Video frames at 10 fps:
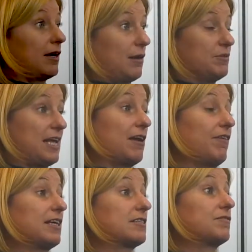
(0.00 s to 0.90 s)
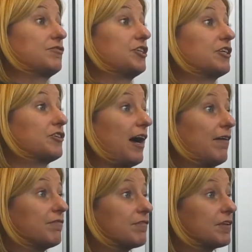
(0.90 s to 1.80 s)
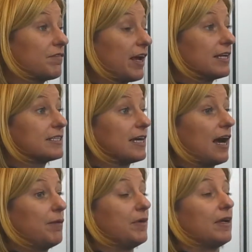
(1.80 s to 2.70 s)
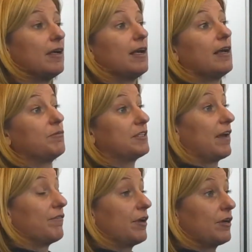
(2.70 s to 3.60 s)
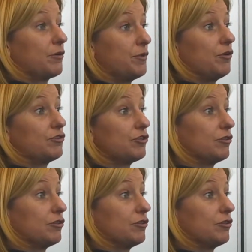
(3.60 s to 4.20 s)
I was then arrested for drink driving for the first time, was given a community